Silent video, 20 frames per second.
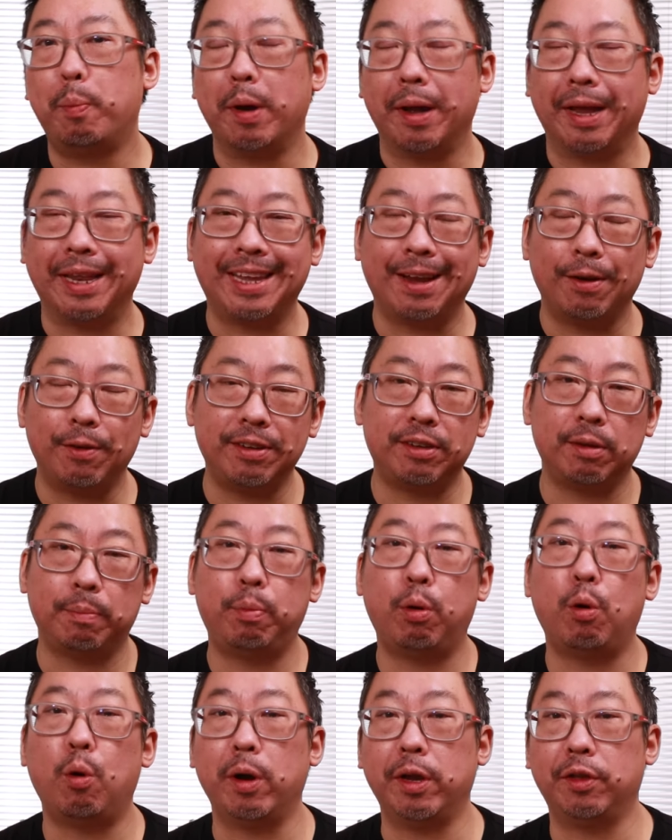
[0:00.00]
but there is a
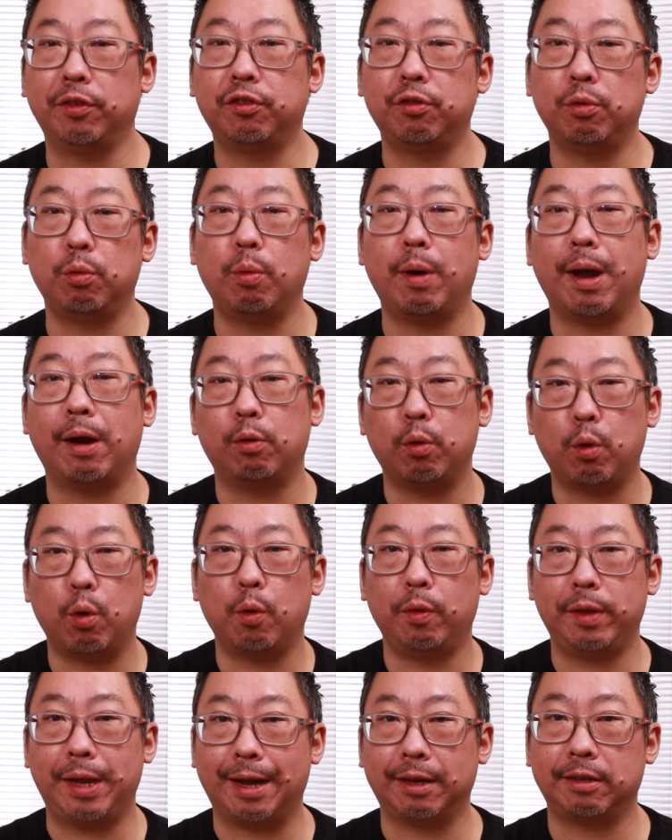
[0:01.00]
point to where
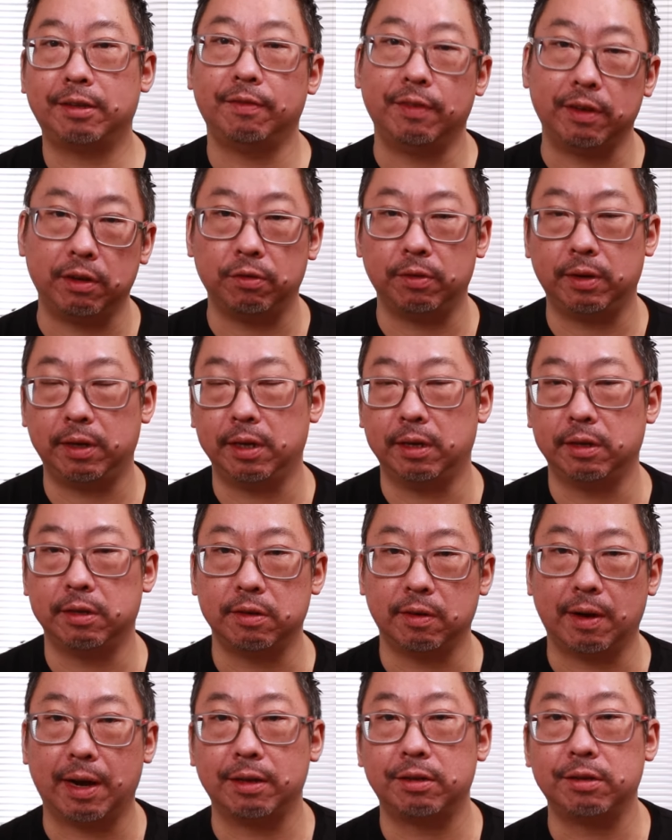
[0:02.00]
all the active
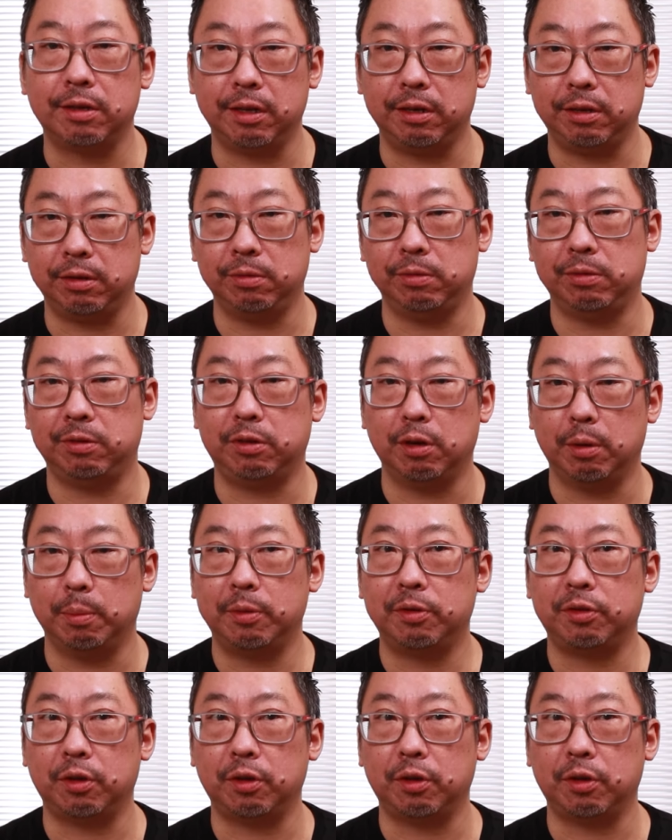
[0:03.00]
ingredients are actually used up,